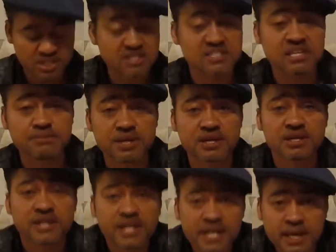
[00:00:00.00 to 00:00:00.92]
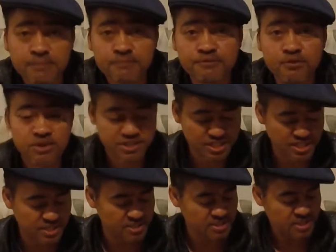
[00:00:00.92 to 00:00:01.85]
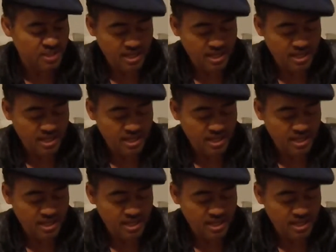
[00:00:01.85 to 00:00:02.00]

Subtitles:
Cyma M14.